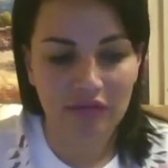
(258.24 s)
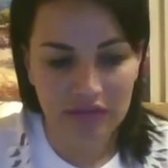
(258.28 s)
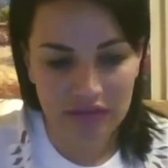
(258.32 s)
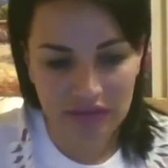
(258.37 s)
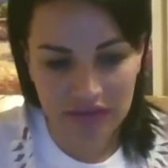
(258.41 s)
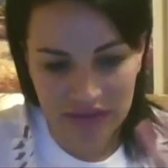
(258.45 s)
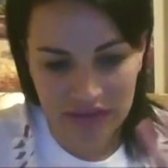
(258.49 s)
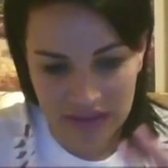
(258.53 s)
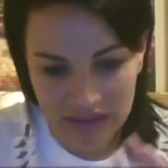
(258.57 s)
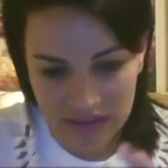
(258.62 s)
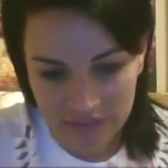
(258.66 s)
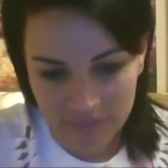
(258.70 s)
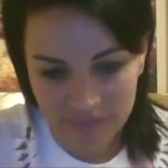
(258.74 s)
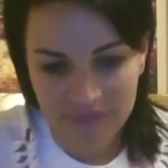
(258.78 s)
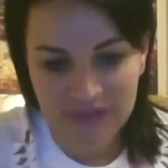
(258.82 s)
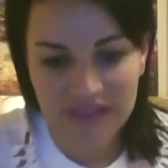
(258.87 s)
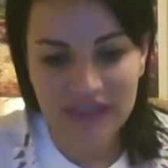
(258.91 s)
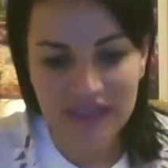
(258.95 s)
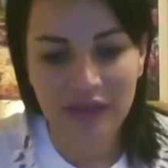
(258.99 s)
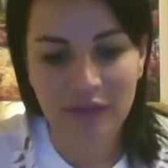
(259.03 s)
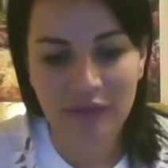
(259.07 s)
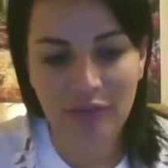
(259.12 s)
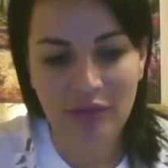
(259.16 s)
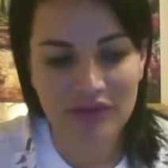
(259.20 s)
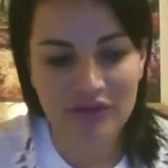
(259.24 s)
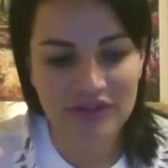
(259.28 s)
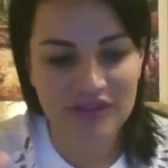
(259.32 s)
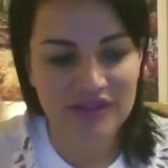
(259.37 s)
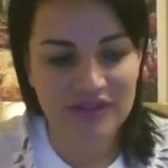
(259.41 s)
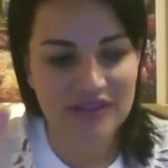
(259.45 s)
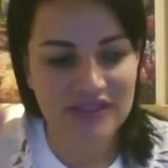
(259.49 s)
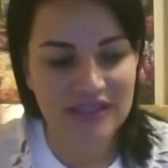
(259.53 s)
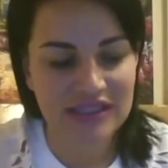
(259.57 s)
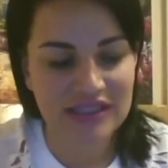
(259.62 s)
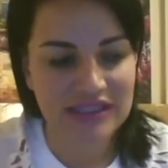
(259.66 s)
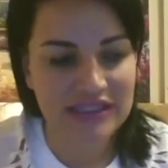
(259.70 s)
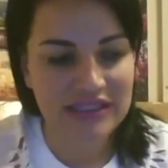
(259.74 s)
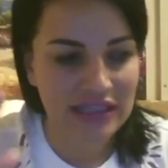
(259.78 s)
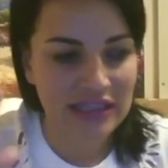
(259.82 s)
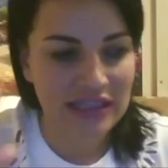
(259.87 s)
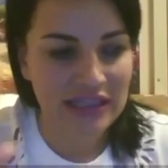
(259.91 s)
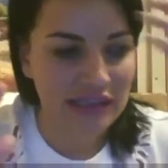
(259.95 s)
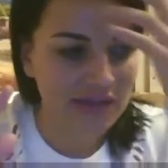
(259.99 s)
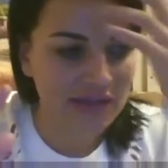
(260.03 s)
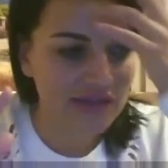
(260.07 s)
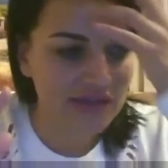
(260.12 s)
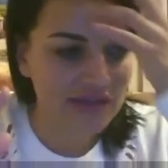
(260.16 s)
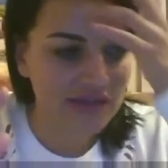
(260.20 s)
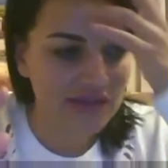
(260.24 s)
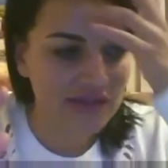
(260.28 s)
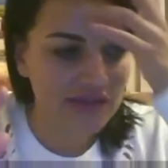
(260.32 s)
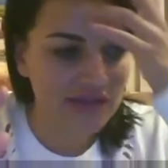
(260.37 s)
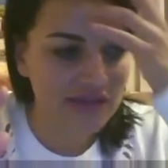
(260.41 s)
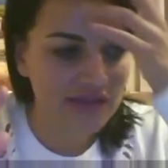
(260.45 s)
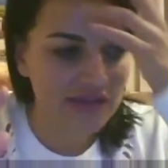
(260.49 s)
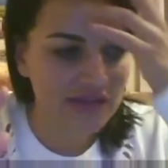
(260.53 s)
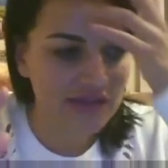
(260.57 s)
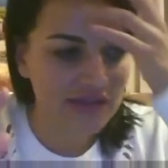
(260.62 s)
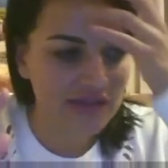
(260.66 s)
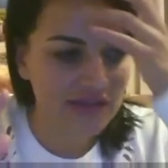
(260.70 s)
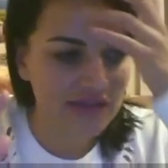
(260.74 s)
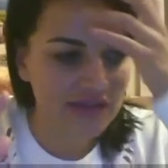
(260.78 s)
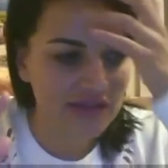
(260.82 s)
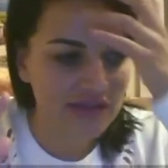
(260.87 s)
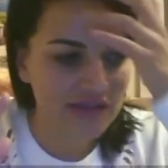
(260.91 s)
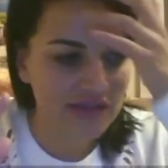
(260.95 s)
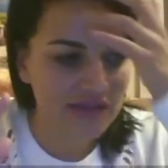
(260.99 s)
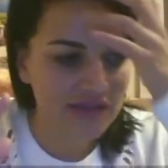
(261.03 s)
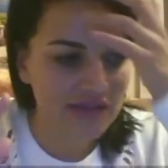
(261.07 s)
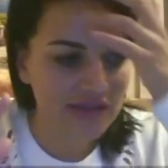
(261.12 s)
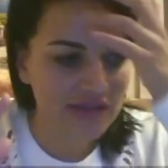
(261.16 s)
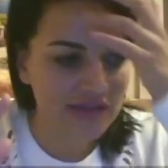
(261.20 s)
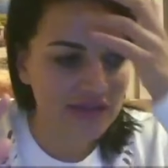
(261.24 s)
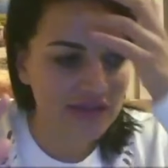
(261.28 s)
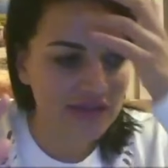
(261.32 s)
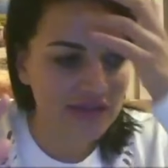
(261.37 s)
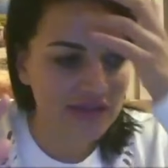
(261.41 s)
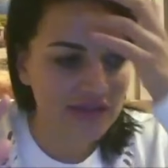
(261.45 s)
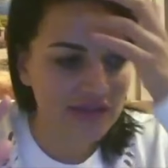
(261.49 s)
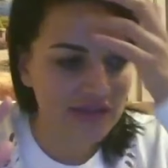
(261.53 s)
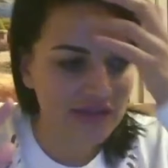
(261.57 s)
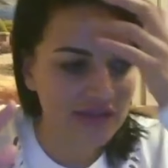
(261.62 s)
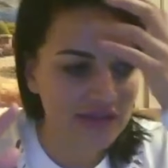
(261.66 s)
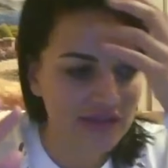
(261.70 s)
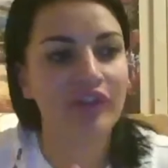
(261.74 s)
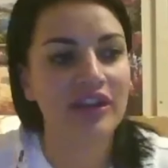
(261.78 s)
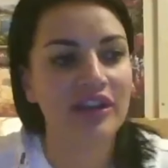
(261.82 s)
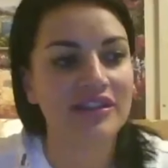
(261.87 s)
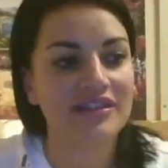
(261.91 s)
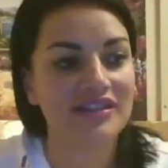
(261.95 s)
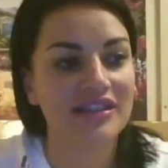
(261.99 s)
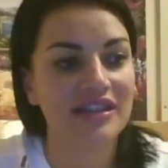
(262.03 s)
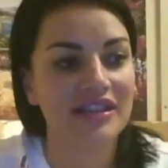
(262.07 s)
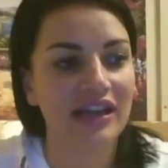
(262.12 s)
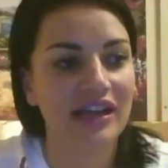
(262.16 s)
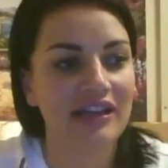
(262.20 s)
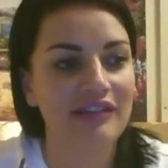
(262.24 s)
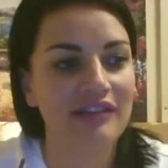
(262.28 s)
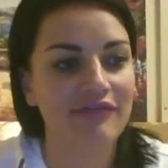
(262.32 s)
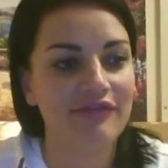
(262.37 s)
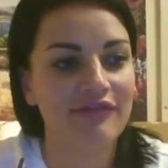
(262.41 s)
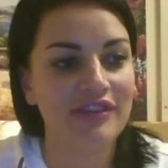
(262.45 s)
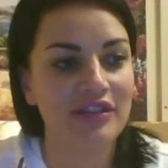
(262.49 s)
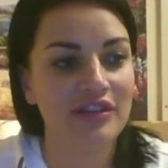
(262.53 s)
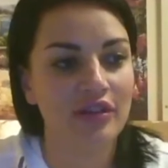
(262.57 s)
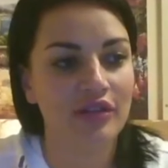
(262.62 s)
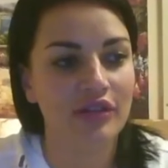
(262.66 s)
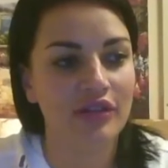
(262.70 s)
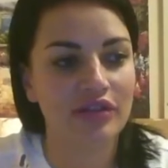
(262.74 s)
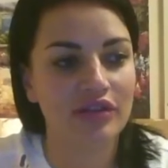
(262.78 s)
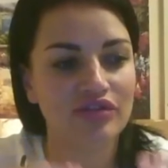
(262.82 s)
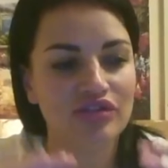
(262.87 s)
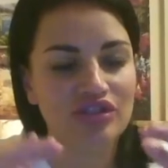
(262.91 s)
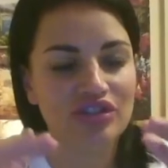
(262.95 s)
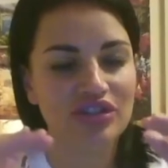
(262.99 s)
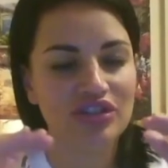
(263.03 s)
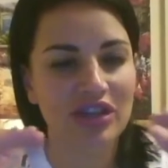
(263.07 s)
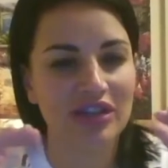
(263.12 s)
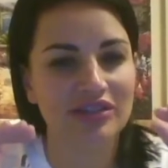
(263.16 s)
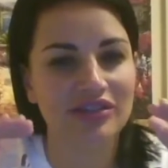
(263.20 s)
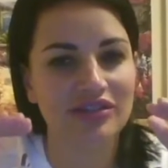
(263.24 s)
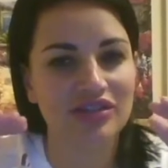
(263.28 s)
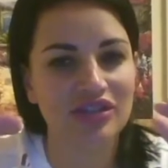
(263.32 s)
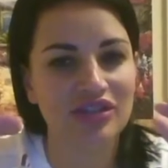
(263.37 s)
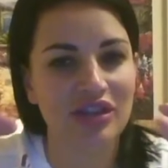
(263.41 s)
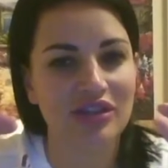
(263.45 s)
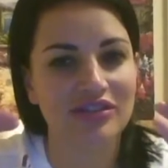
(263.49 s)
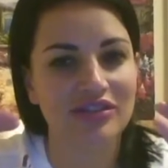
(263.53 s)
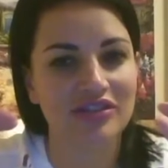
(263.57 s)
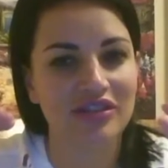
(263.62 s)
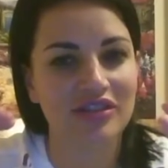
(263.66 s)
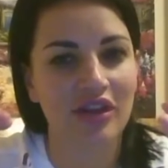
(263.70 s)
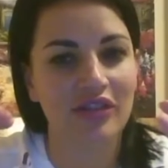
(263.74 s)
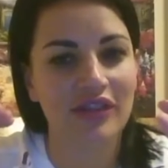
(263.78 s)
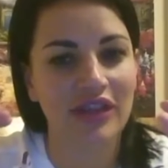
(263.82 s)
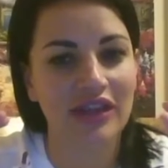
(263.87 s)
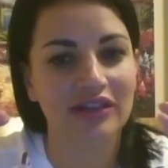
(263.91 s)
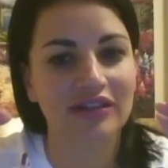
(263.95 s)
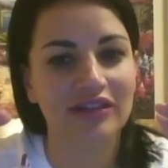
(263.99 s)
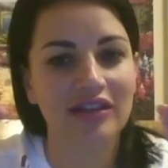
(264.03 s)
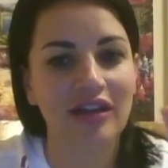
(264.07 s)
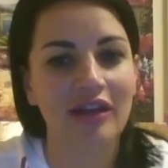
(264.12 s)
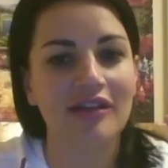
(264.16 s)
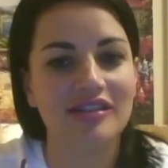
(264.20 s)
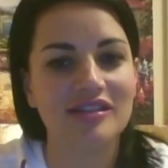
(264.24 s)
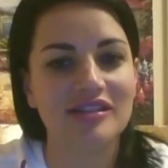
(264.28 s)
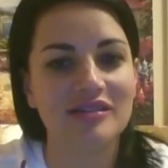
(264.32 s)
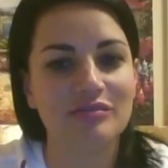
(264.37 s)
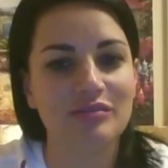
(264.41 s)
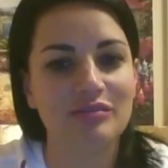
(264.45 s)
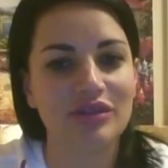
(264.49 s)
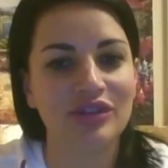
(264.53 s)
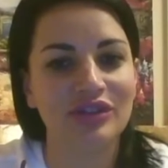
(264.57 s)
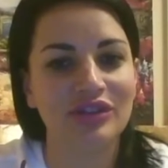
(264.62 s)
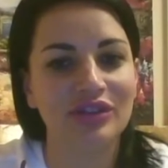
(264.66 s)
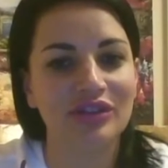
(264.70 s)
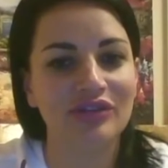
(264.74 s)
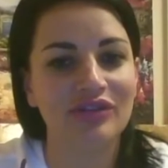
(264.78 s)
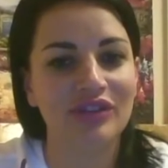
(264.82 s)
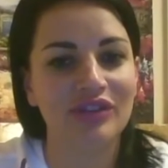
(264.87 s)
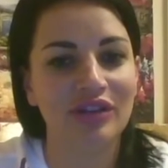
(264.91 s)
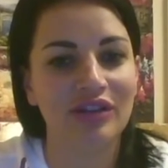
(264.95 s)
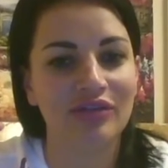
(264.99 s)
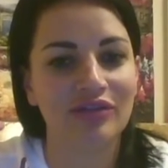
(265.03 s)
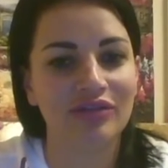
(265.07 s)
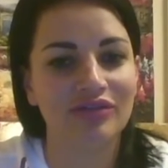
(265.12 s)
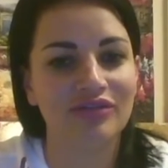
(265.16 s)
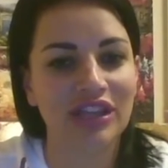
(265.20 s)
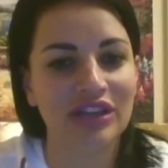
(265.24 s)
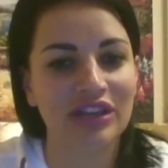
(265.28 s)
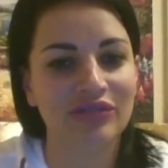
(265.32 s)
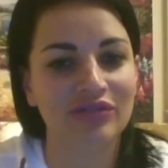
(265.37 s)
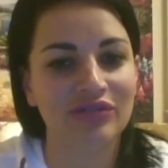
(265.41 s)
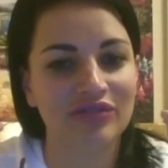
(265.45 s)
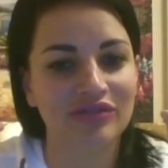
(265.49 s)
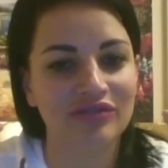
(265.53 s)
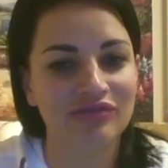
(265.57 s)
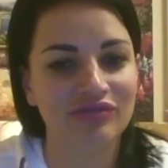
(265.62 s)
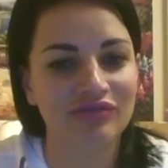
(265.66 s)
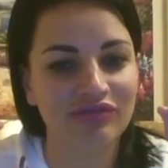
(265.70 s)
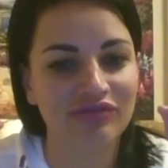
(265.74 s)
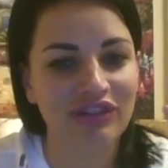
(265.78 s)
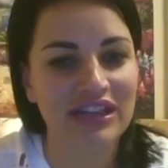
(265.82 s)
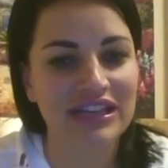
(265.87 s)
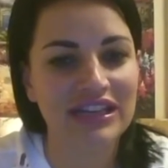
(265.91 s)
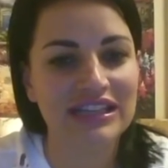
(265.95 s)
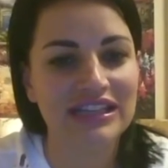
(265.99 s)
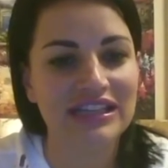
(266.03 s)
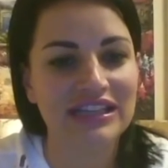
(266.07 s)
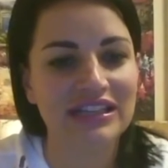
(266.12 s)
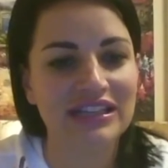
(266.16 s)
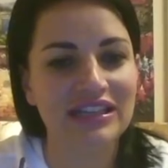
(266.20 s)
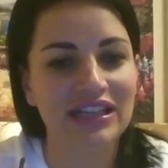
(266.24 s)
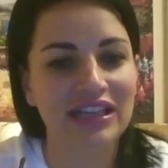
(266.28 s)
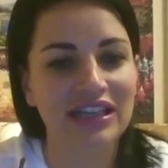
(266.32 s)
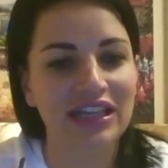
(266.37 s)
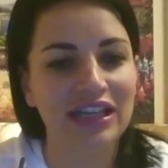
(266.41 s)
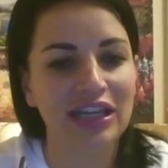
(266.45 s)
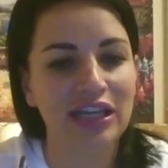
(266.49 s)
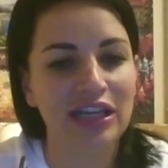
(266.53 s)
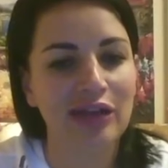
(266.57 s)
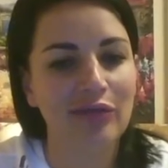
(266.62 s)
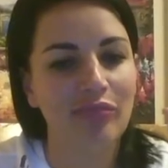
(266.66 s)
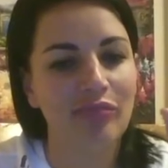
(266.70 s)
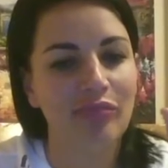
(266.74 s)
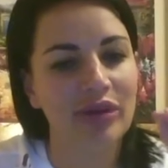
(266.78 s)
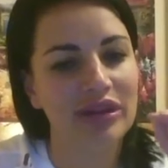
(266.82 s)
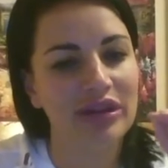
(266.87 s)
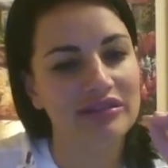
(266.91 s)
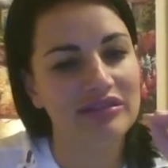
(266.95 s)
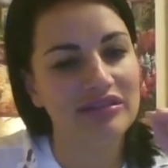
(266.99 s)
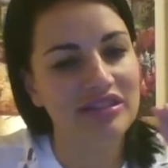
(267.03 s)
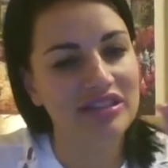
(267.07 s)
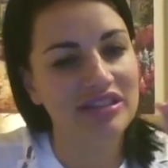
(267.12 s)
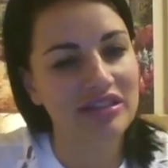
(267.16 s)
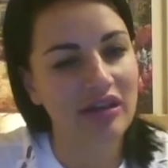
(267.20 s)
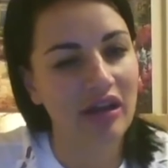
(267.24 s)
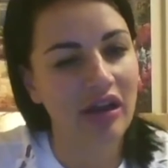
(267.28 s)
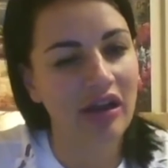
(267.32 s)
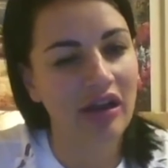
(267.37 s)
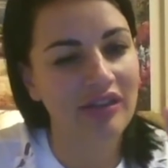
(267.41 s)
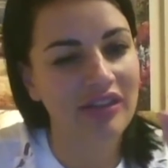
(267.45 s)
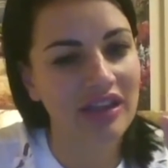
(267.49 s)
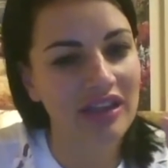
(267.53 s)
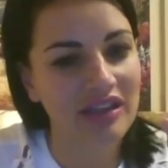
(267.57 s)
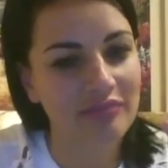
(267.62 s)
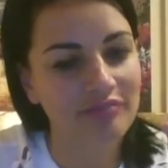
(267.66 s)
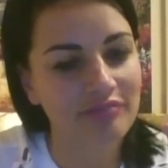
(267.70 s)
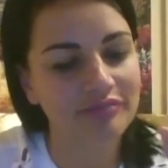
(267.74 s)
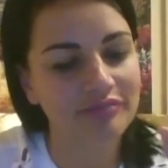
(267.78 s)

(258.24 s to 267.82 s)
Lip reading: the other person's details on to so many of my friends that I feel they're just on that cusp, they're ready, but are they?